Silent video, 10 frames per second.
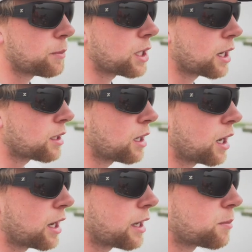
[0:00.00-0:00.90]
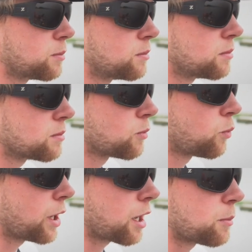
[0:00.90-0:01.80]
I mean, I, I
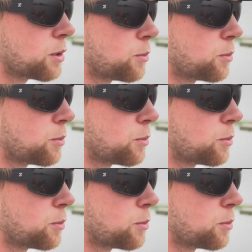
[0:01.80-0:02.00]
wake up